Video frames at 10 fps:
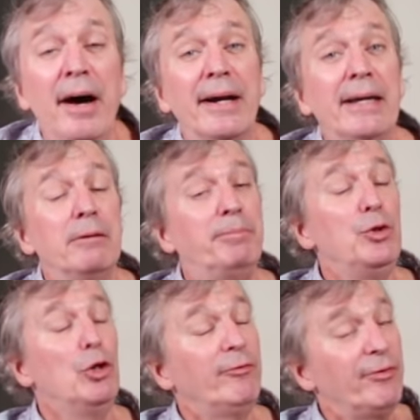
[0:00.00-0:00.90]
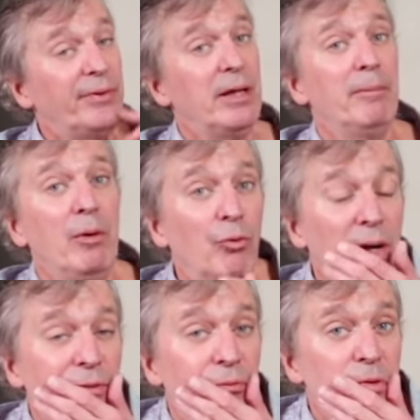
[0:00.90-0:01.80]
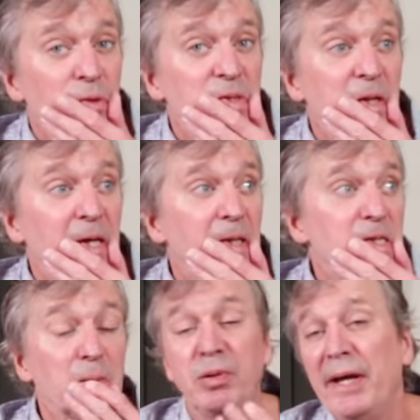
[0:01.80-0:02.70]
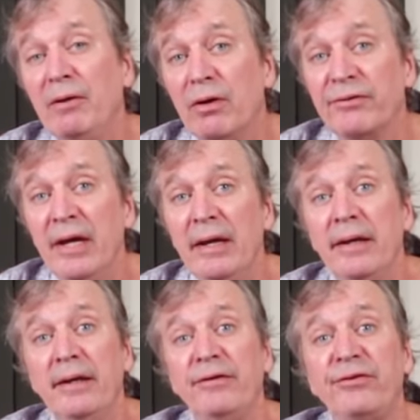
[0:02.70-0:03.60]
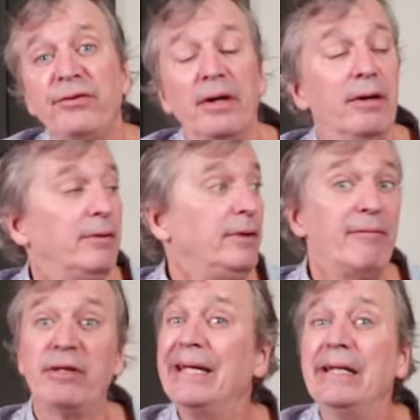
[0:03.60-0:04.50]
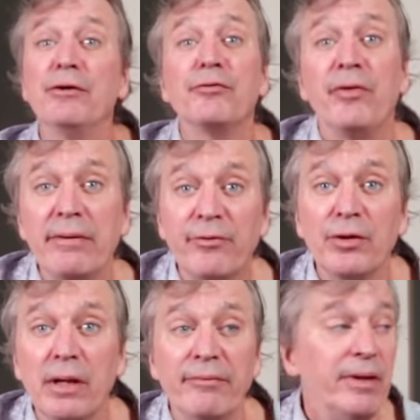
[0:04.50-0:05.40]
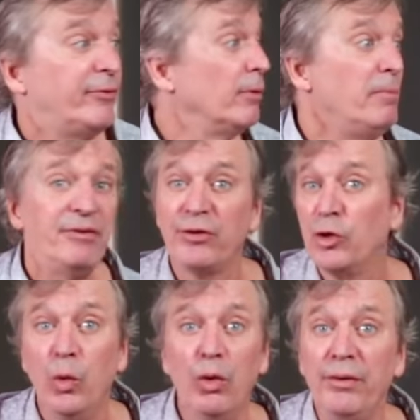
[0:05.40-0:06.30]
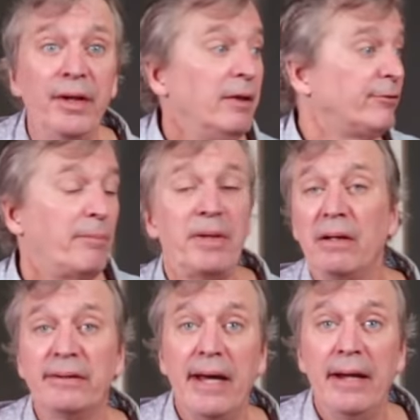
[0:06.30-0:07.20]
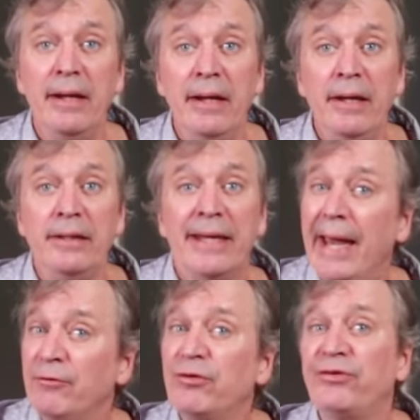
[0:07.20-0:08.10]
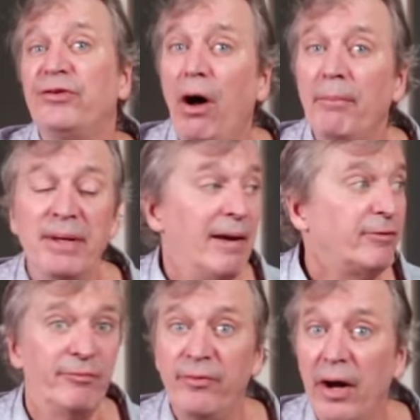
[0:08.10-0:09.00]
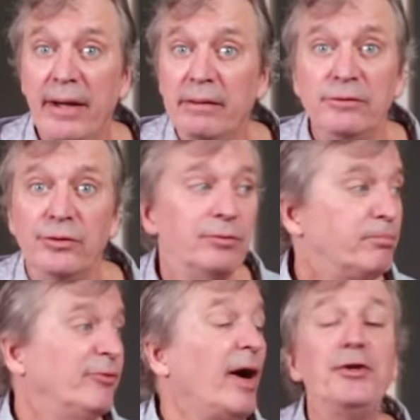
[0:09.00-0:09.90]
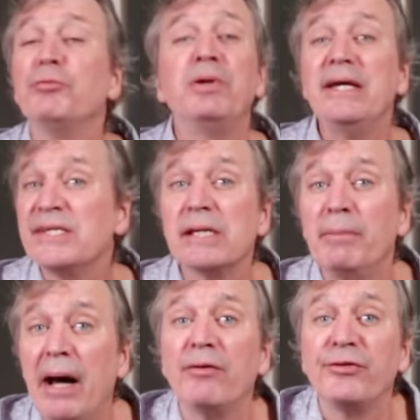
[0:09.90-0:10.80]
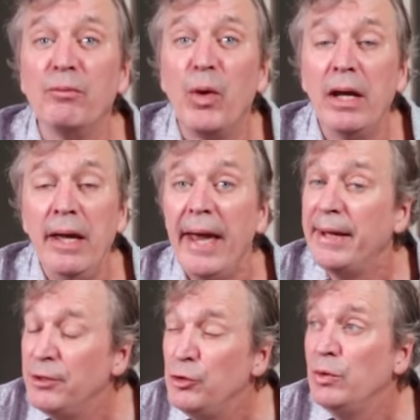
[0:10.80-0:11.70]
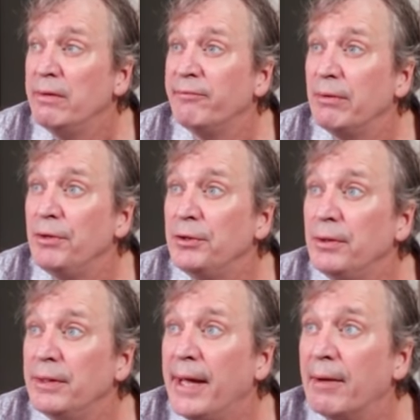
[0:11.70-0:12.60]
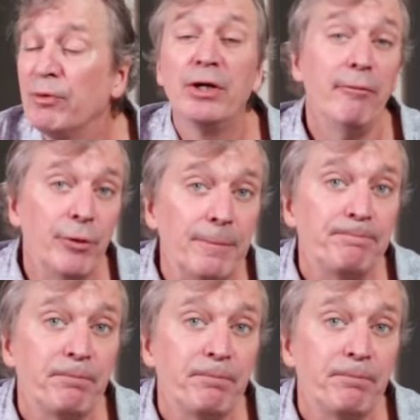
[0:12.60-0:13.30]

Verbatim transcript: Again, the beautiful thing about run-throughs like this and play-alongs is you have to get in there and fight for your life. If you miss a chord, something like that, you can't just stop. You have to find your place somehow, some way, and you do get very good at recovery.